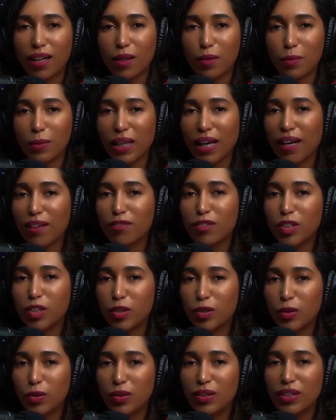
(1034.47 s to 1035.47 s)
we have to
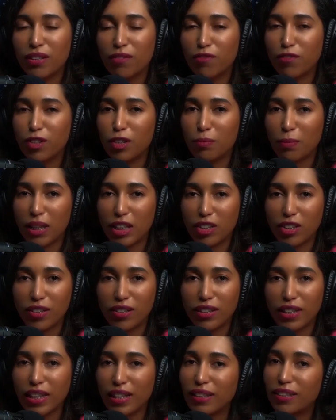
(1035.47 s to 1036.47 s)
use
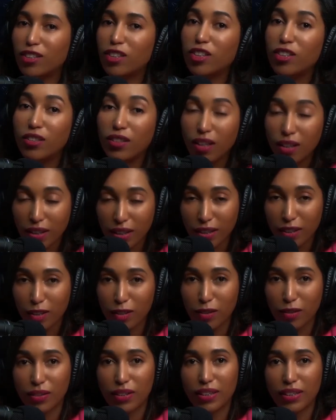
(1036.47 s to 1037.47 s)
information that is not
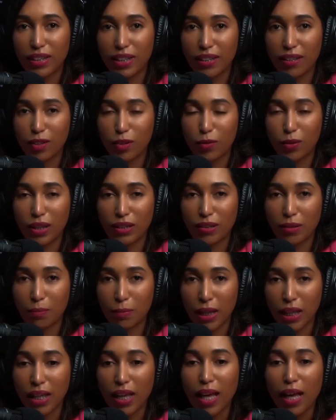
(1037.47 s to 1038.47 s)
included in the
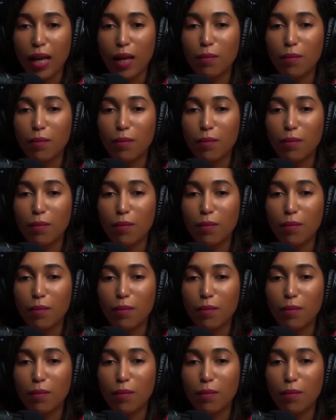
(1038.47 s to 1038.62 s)
resume,